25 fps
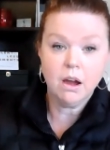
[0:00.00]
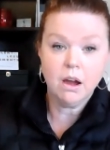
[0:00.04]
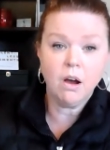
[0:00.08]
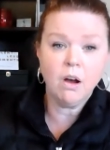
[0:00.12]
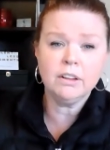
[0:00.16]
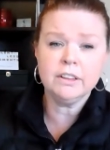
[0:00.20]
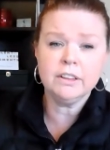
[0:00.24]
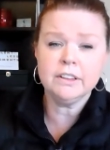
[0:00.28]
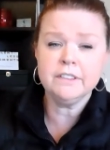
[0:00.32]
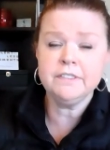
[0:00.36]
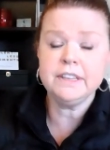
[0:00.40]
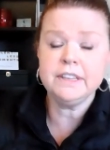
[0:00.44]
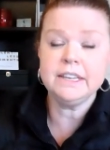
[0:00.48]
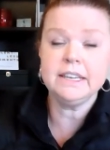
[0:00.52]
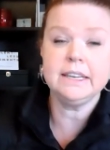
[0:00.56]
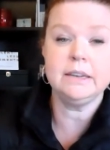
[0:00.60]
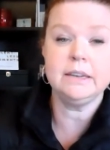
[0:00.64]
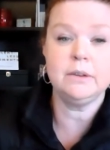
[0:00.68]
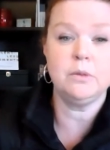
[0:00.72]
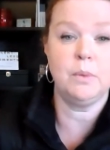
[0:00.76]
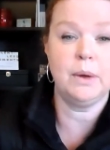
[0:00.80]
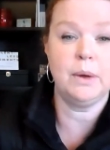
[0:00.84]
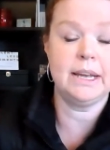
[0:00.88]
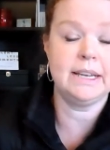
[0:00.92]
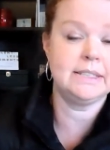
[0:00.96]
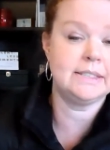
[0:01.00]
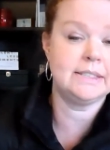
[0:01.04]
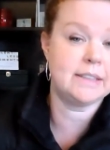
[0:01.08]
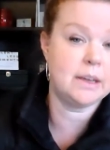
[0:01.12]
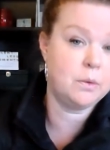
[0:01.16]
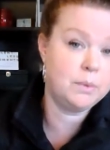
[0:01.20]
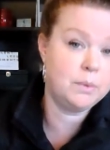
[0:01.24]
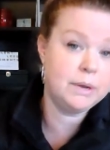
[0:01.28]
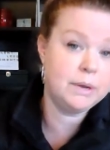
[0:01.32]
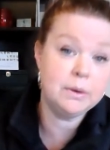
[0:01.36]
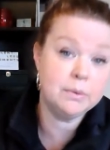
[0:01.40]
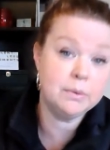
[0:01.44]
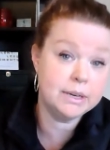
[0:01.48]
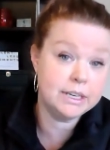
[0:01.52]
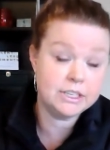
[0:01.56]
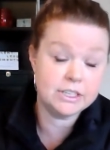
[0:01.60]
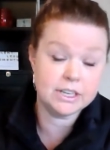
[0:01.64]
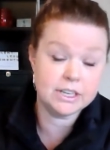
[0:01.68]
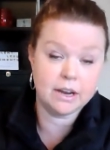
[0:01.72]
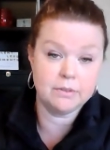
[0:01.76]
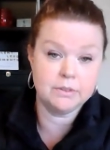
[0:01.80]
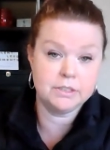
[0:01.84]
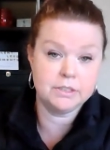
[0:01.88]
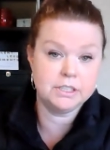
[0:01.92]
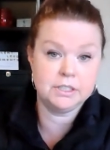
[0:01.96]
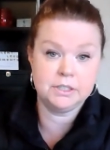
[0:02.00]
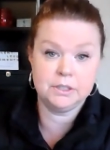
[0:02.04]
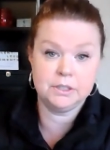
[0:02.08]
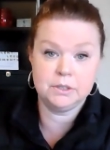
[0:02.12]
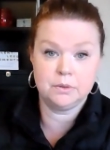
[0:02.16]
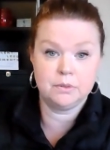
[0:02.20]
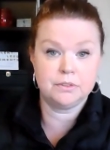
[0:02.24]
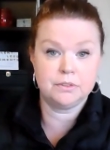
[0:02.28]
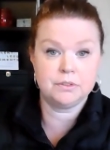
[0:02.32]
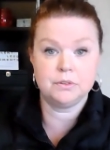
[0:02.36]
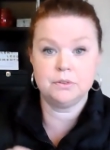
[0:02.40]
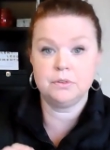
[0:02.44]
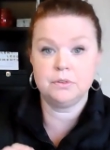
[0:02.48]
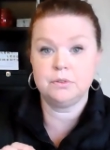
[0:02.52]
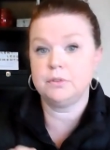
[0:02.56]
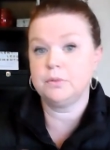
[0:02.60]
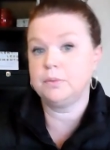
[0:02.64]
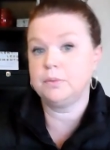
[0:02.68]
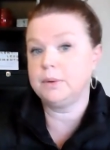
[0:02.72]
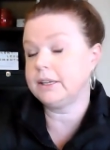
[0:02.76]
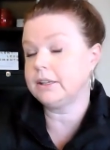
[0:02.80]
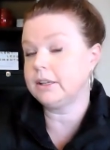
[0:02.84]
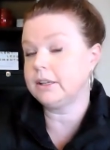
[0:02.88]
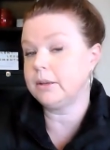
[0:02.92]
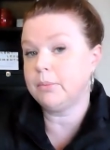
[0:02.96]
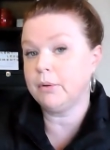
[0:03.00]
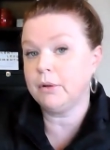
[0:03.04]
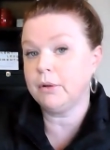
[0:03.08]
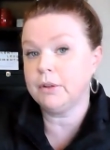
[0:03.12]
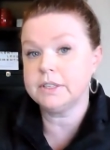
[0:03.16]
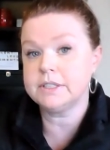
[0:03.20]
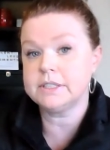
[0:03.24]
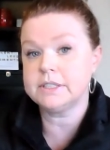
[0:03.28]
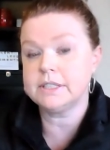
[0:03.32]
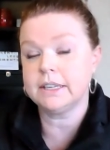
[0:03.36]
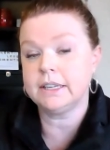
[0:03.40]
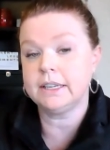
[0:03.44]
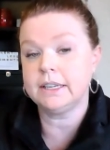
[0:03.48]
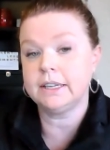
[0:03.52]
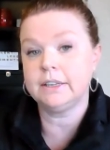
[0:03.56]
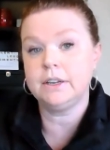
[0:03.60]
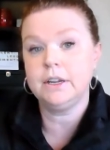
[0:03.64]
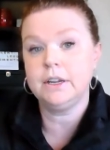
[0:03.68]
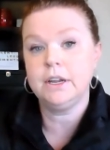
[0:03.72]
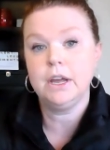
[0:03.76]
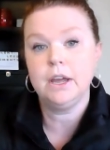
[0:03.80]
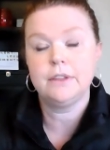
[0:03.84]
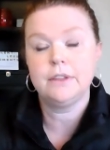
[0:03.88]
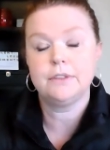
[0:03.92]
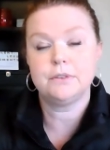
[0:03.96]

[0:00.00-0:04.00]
all of the ways that we reach out to you through the weekly bulletin,